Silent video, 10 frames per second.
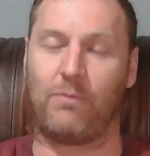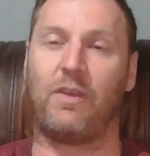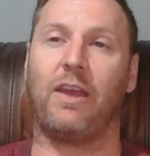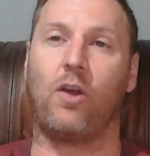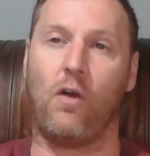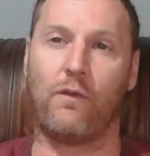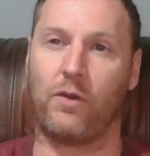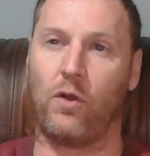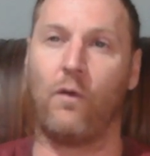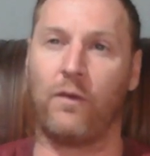thing over
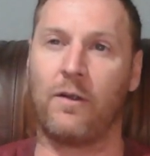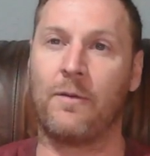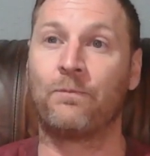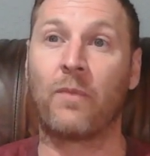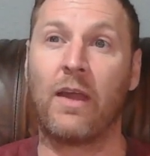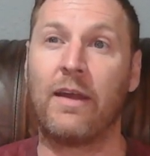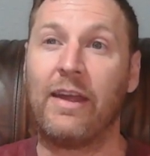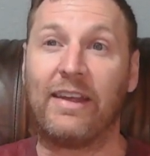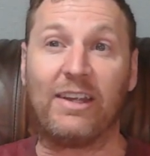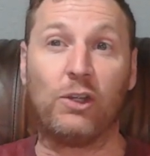and over,
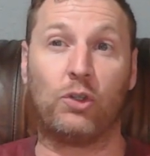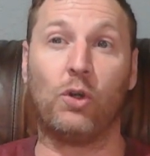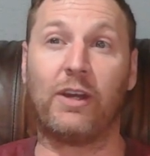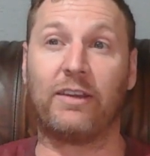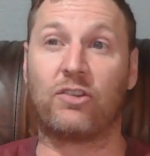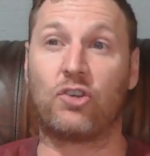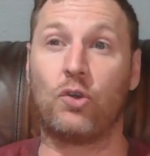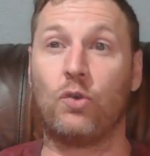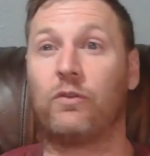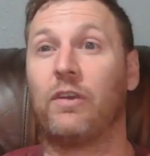you do get to
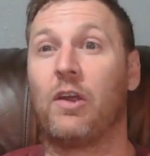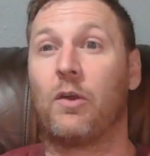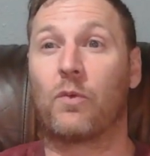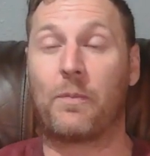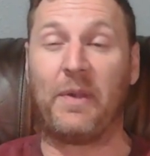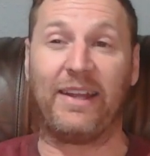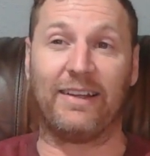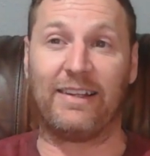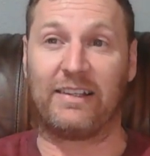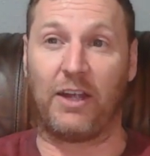choose
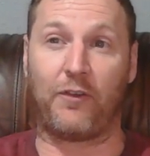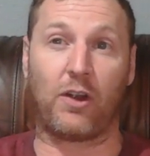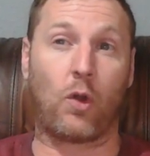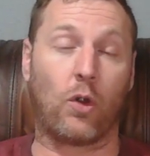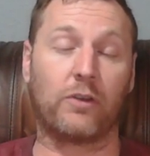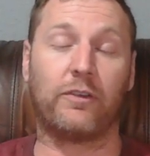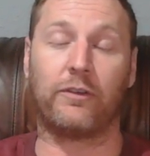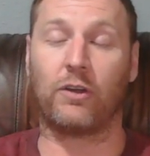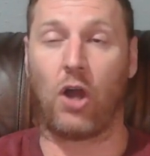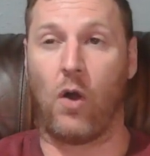repeatedly different courses
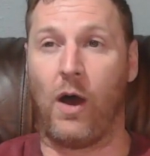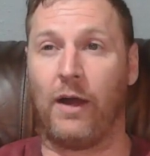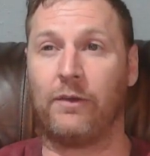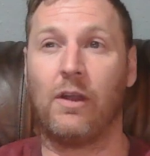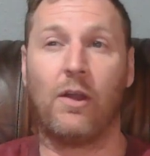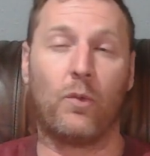to go on,